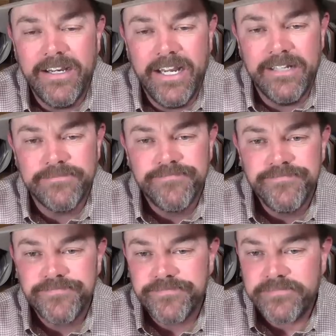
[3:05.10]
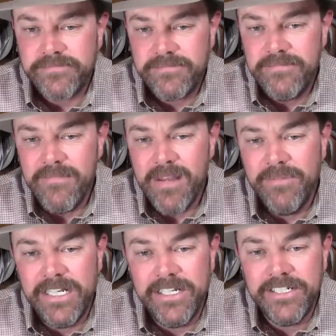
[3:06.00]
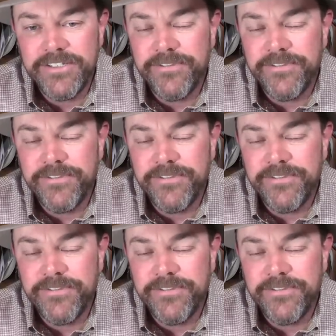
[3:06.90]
and then. But look at